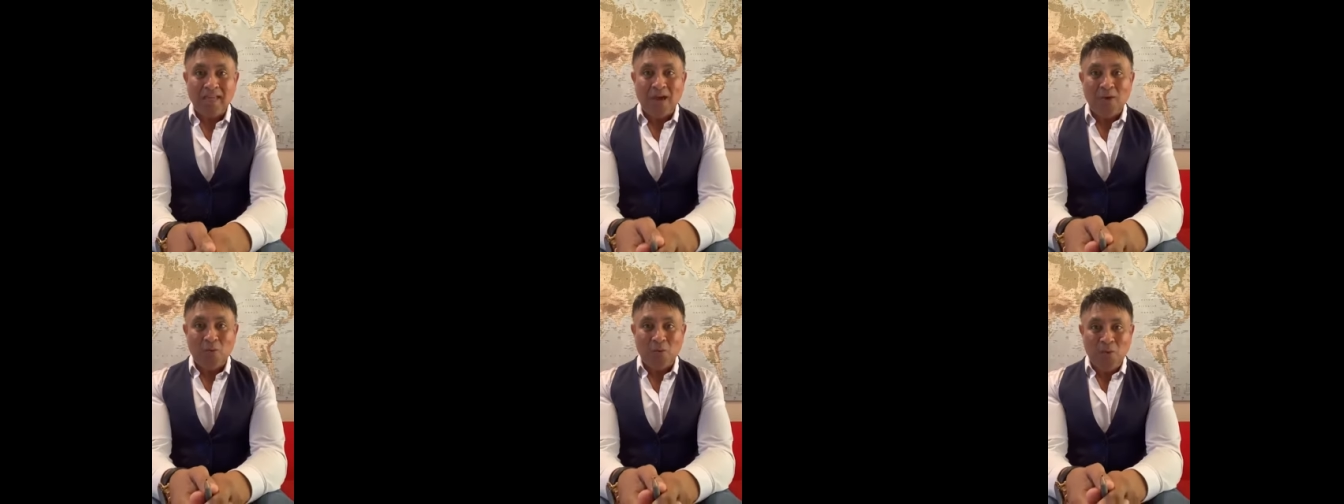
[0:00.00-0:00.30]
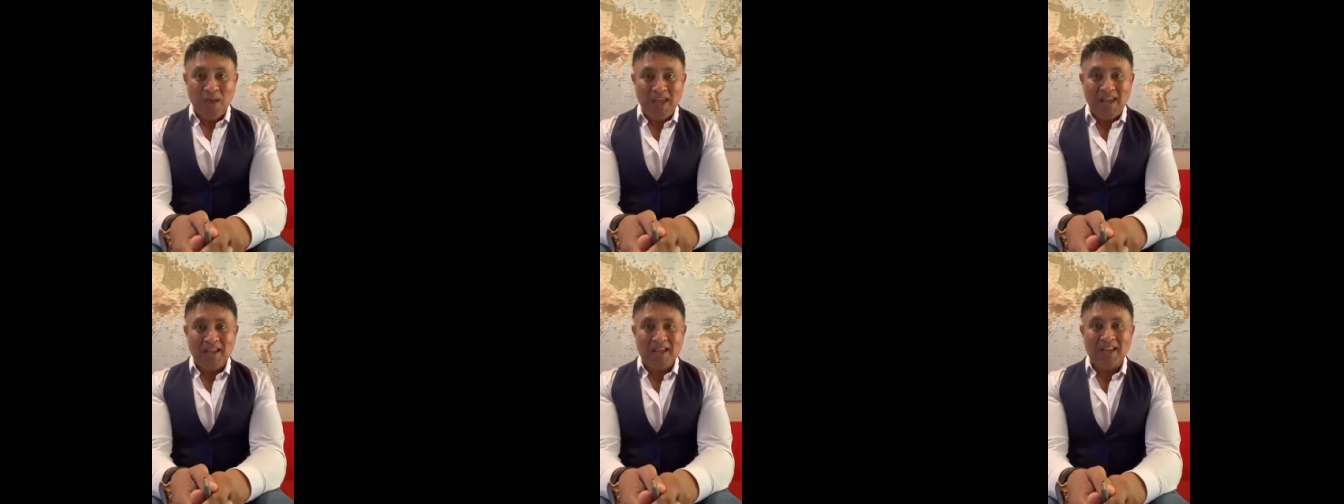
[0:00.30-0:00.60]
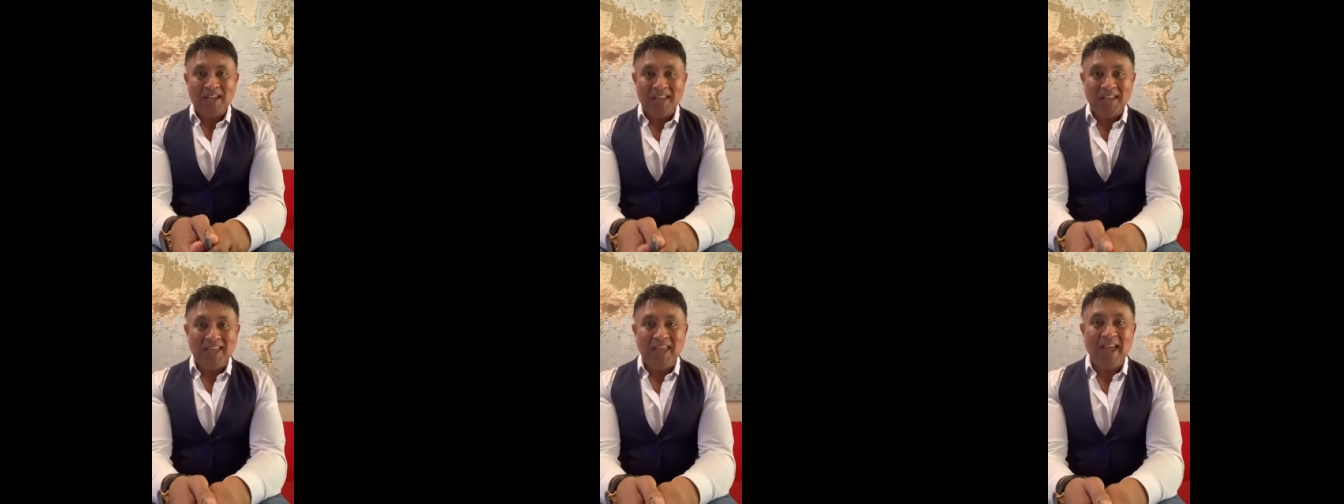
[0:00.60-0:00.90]
that we
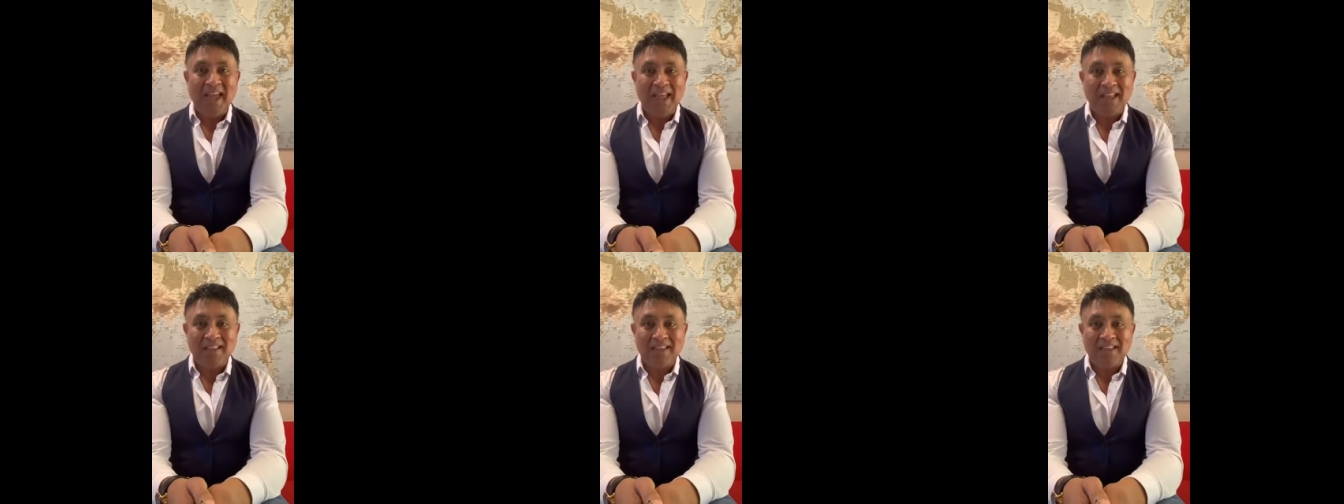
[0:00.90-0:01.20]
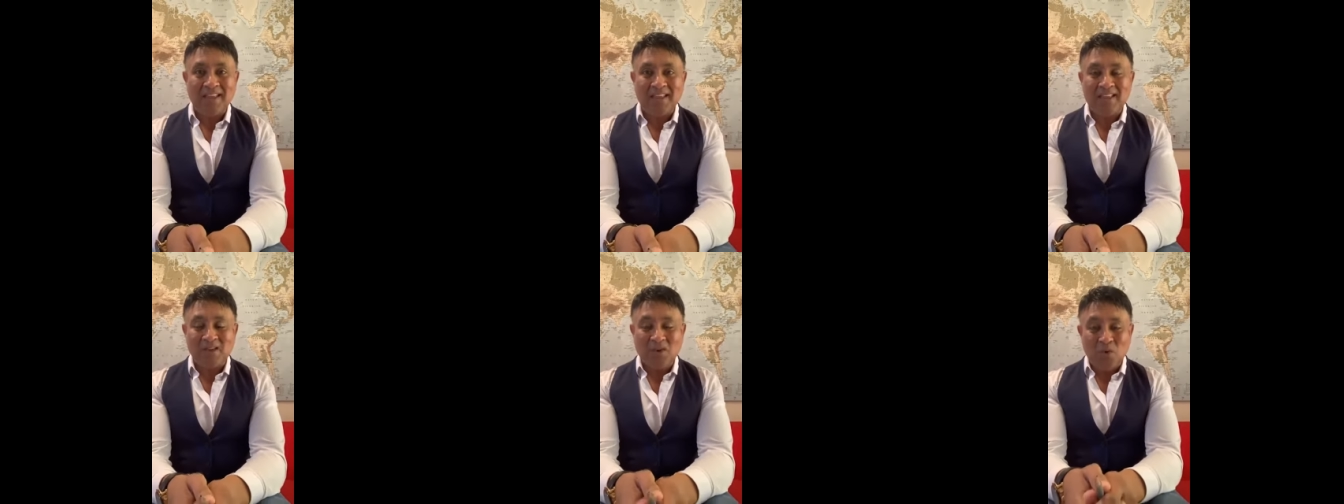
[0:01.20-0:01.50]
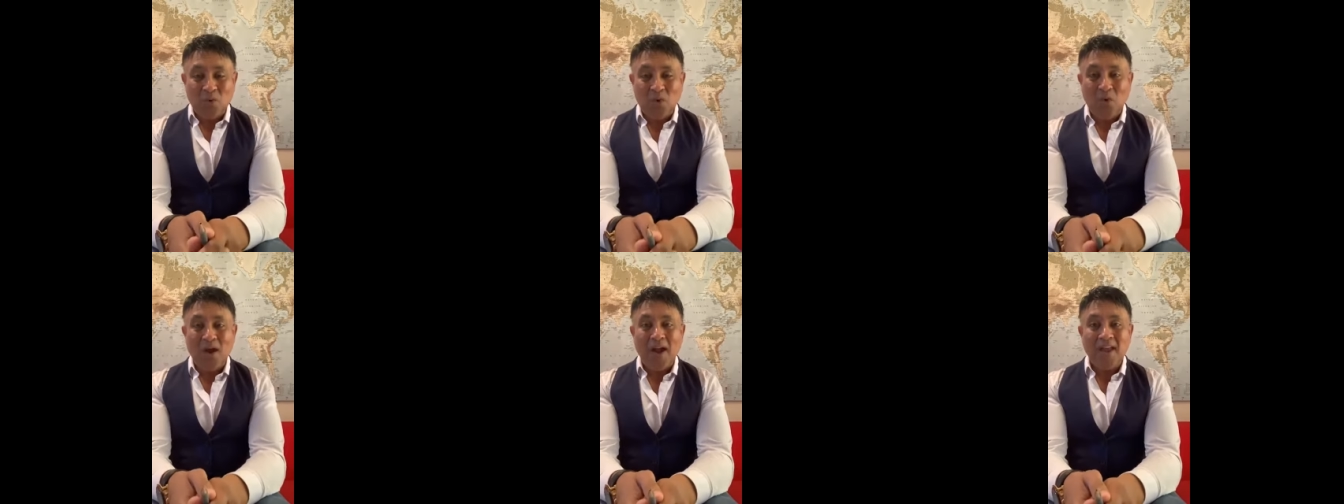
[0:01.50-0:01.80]
can get is
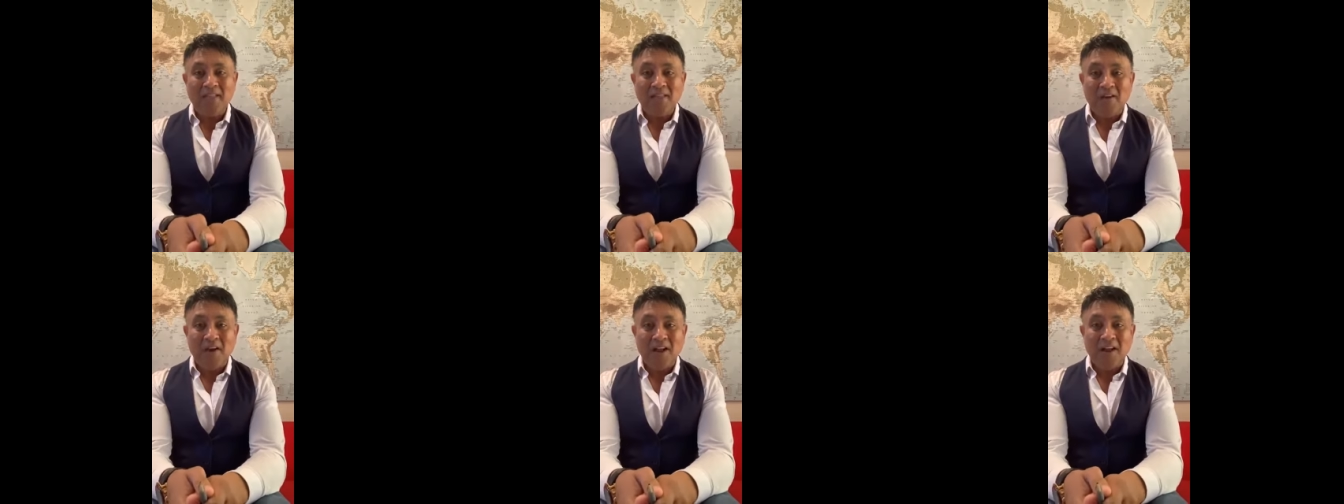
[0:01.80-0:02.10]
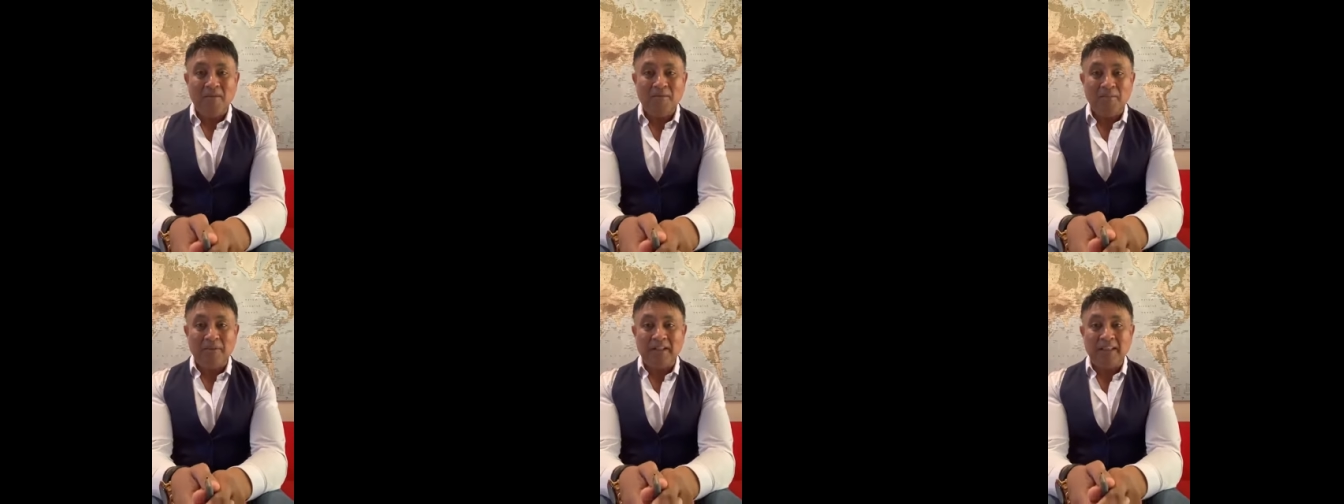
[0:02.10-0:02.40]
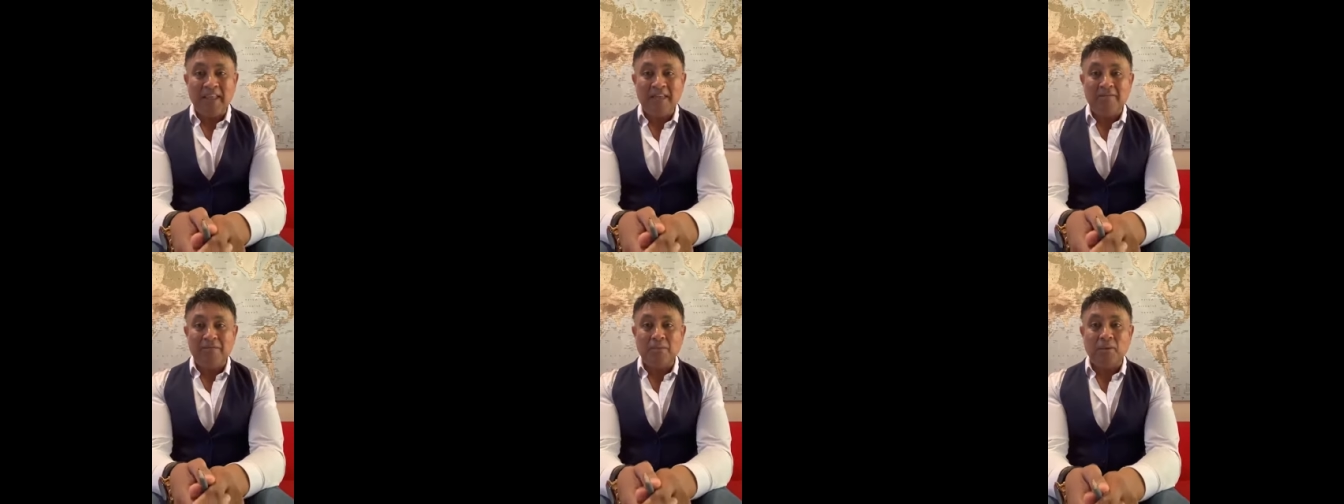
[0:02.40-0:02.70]
quite
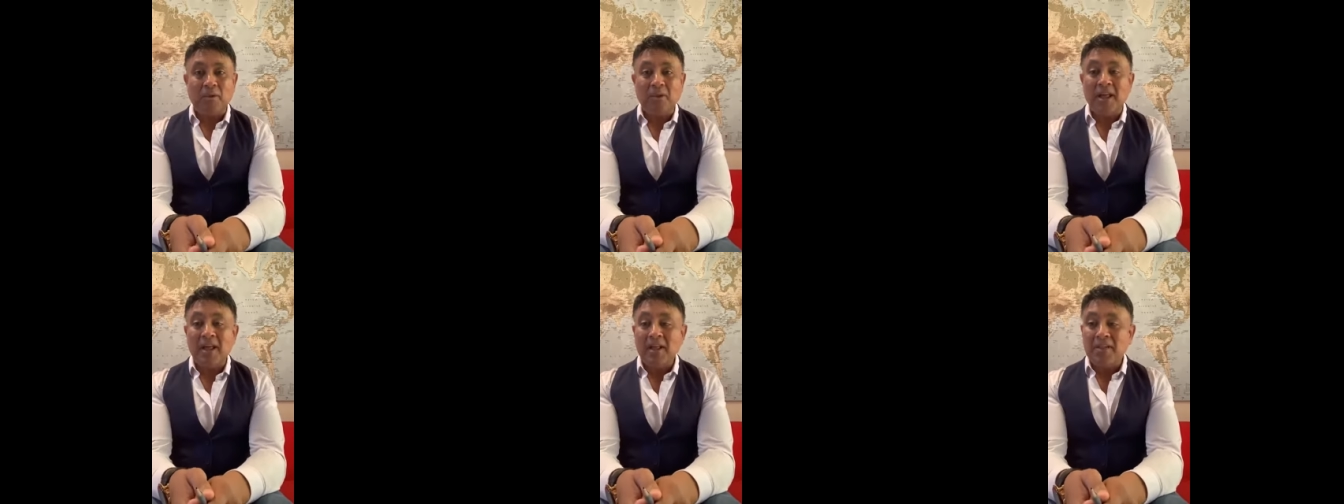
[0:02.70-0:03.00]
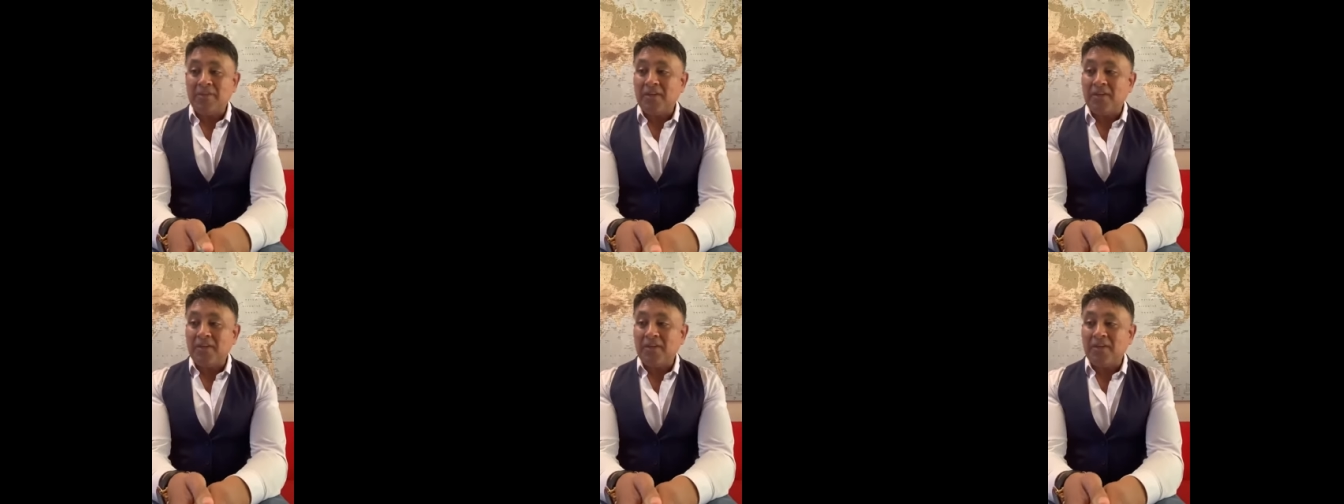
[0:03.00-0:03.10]
unbelievable.